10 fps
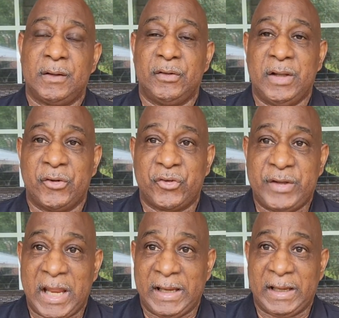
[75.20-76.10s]
this
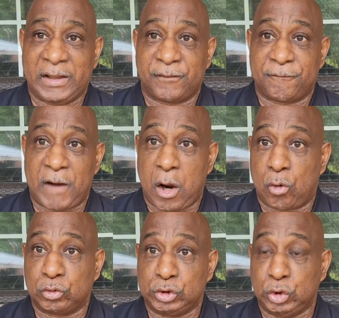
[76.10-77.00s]
day has
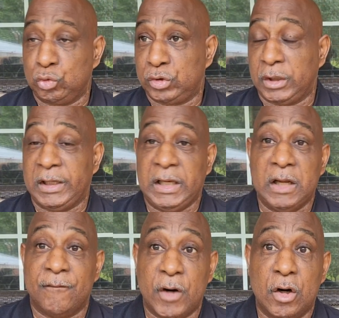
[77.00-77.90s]
found you to
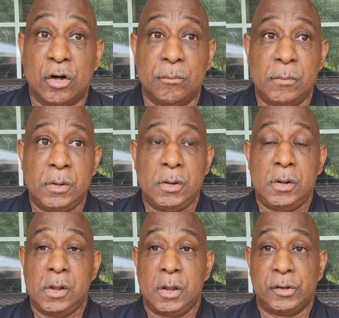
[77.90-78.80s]
live up
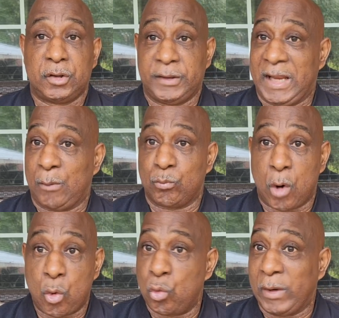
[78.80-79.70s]
to that
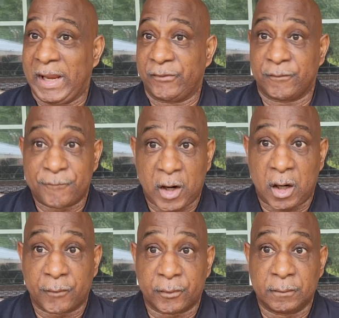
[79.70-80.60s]
role as a
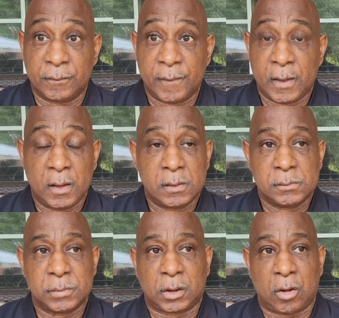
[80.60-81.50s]
father.
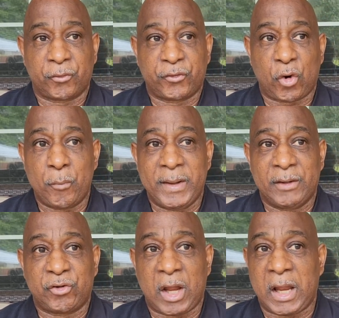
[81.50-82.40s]
Because so many
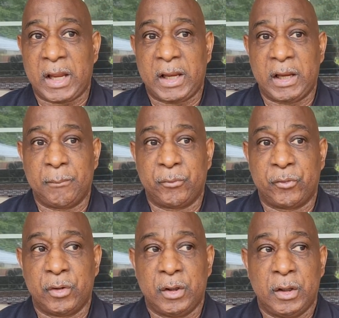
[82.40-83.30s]

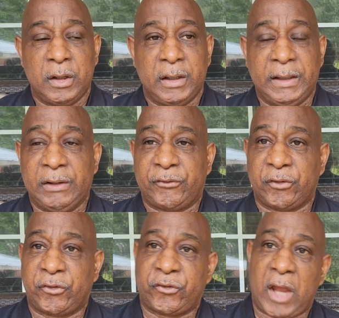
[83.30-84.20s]
times in
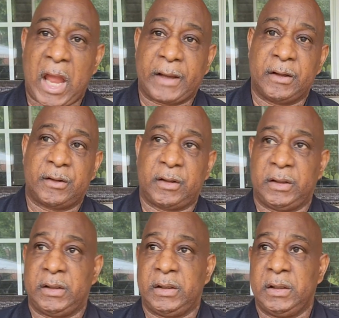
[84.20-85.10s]

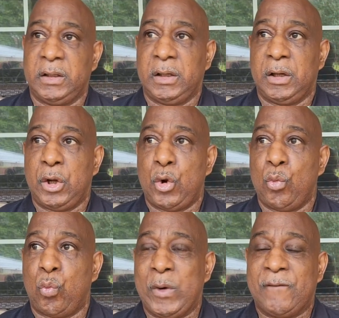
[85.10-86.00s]
society,
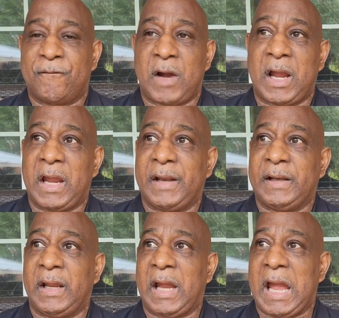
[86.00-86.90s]
we find
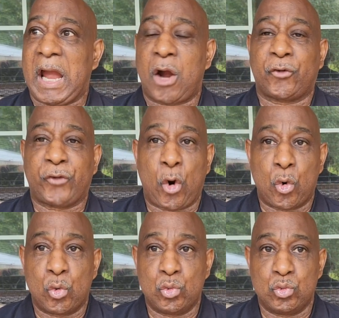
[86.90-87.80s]
that
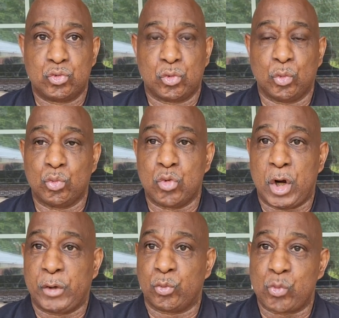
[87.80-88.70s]
households
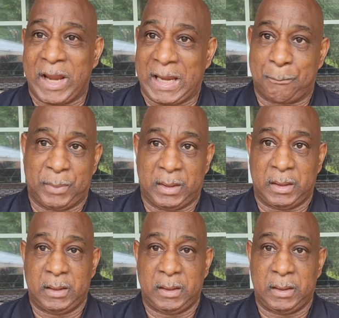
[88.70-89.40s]
run rampant